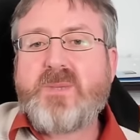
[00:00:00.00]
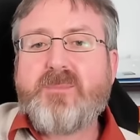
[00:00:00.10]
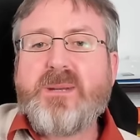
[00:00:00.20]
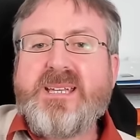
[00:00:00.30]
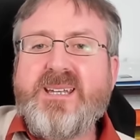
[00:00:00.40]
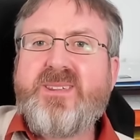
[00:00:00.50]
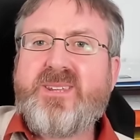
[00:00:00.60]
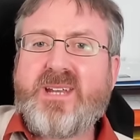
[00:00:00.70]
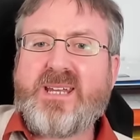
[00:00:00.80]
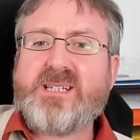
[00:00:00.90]
By this
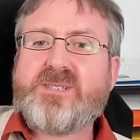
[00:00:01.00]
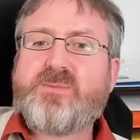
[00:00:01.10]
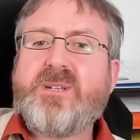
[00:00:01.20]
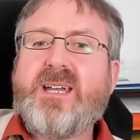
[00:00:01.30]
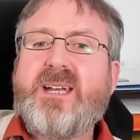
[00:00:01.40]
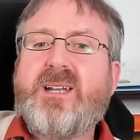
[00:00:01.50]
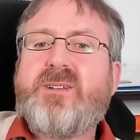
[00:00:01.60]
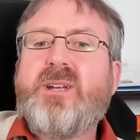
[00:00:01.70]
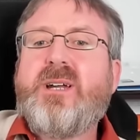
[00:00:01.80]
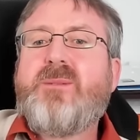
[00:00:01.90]
stage, we
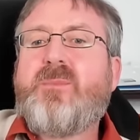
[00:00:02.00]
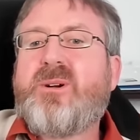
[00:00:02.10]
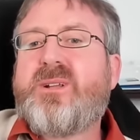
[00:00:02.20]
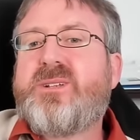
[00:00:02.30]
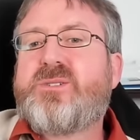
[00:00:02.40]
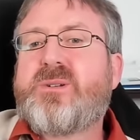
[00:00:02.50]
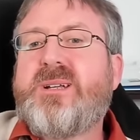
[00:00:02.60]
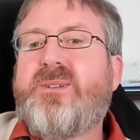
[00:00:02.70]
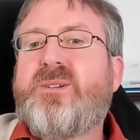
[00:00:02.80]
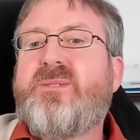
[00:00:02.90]
had more than
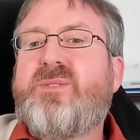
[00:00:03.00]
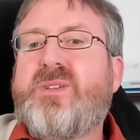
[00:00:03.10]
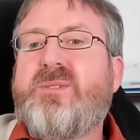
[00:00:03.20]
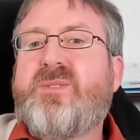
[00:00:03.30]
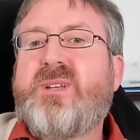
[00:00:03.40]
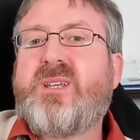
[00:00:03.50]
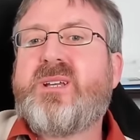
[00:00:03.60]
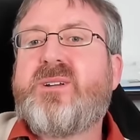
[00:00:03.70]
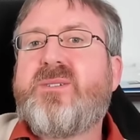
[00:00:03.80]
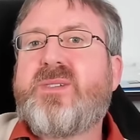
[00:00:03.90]
350
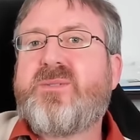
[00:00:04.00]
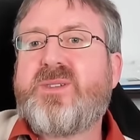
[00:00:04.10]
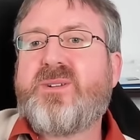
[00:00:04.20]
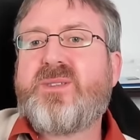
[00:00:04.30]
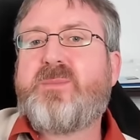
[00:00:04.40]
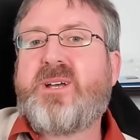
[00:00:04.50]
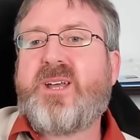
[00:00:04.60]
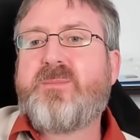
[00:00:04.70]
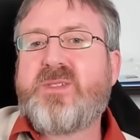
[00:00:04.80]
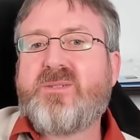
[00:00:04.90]
years of sunspot
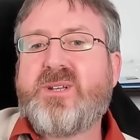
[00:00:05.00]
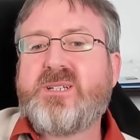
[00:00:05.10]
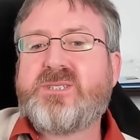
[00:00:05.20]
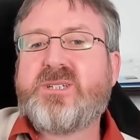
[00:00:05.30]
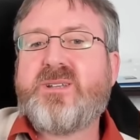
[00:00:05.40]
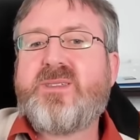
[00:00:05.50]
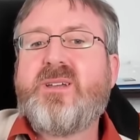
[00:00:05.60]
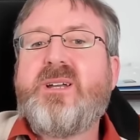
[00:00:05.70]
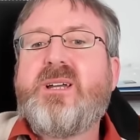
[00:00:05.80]
observations.